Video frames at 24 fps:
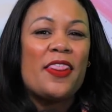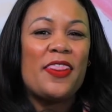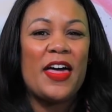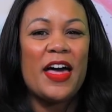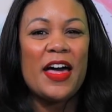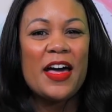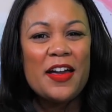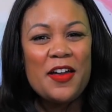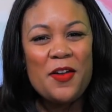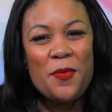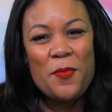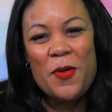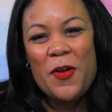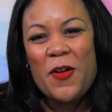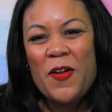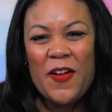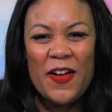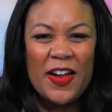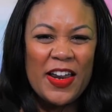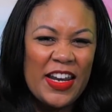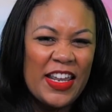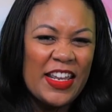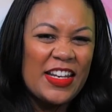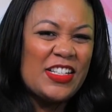The good
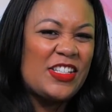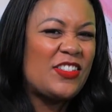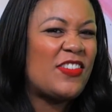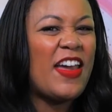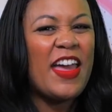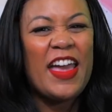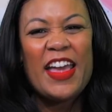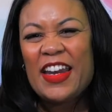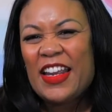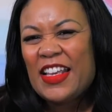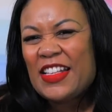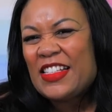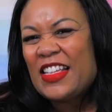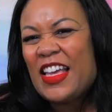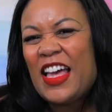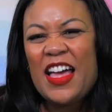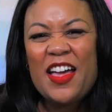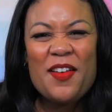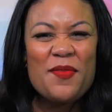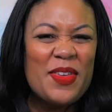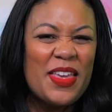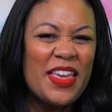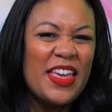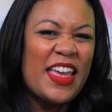morning train is
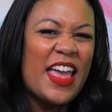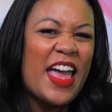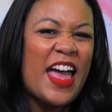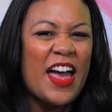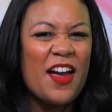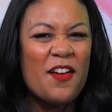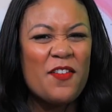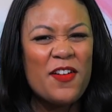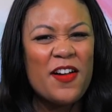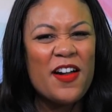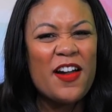coming. How